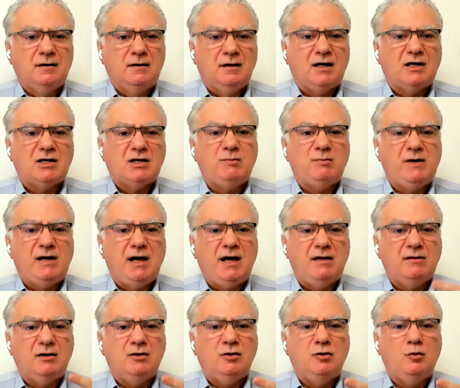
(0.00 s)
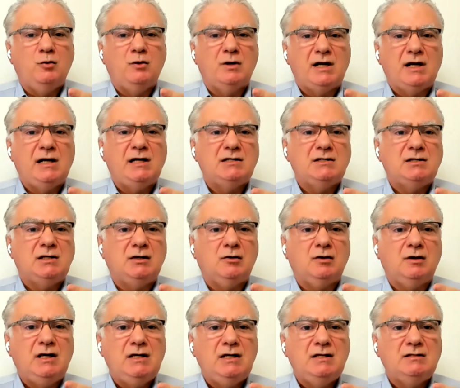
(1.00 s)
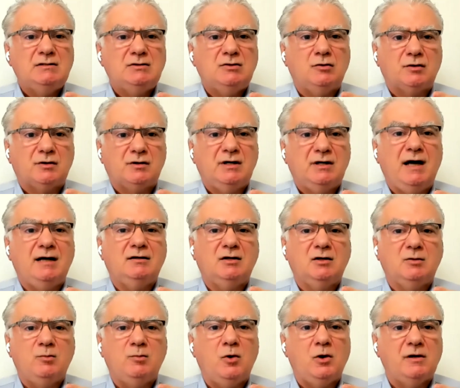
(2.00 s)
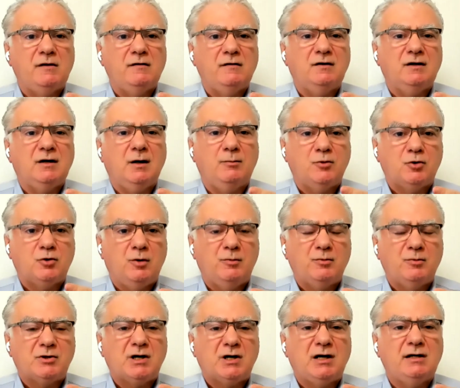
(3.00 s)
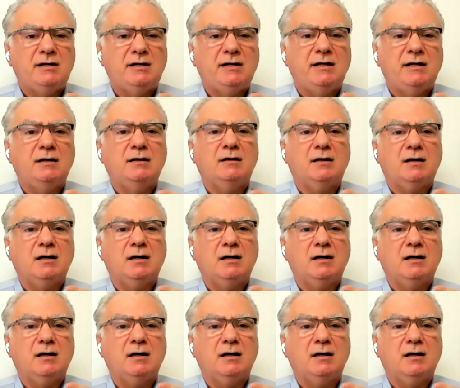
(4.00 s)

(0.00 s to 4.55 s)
explain that you will ease or tighten policy appropriately